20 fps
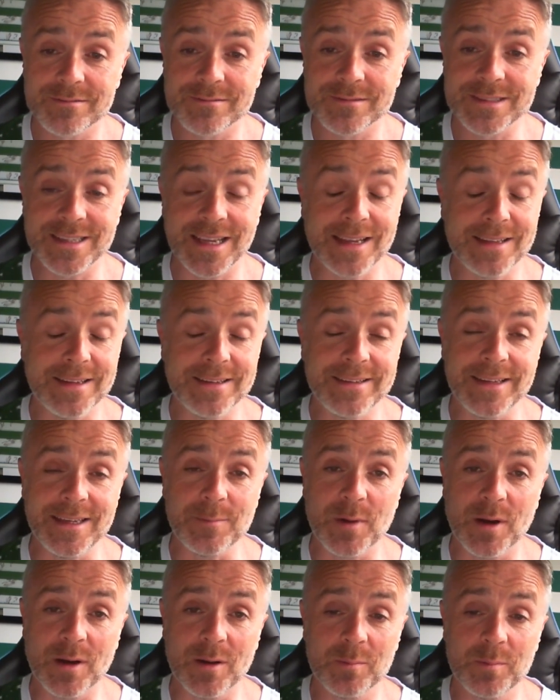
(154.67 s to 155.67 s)
setting the
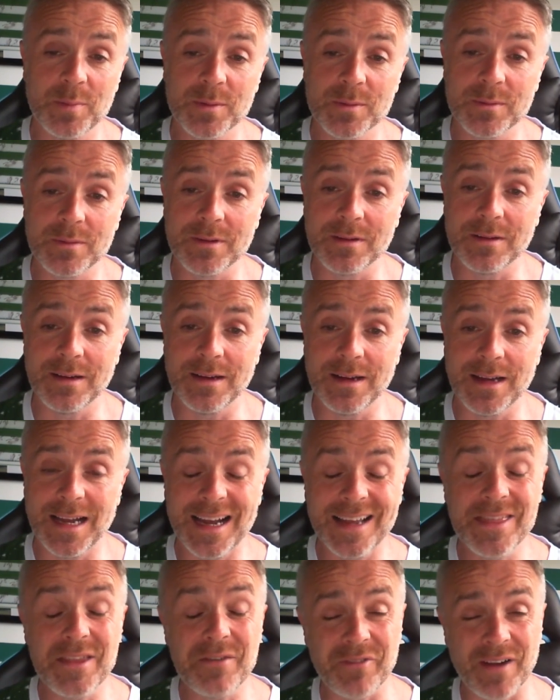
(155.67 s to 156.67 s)
team up
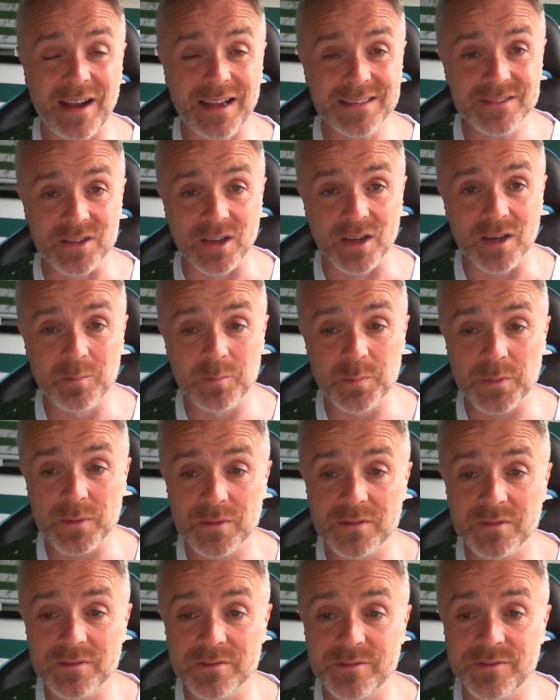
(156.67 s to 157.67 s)
and the fans up
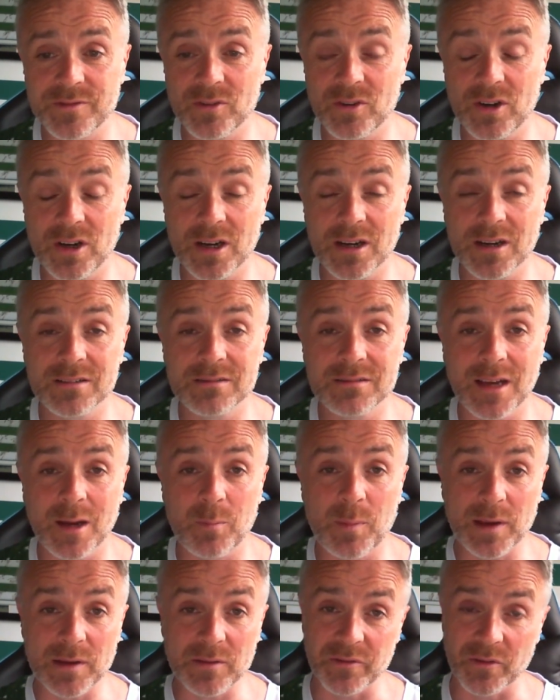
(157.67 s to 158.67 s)
for a
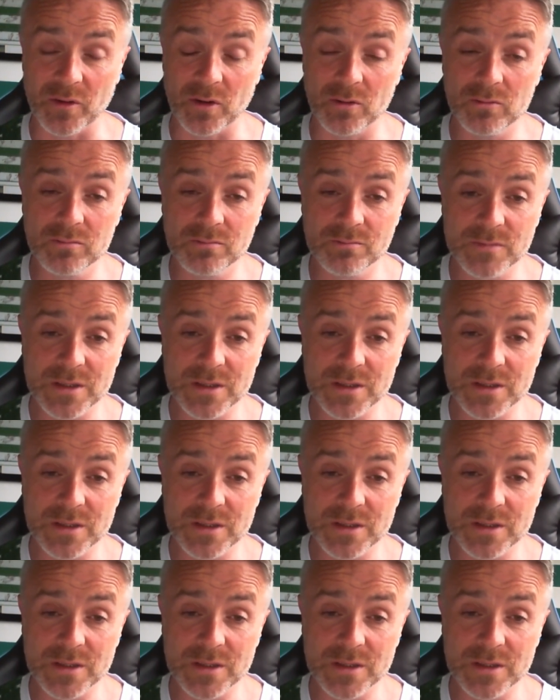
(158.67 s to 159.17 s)
big fall.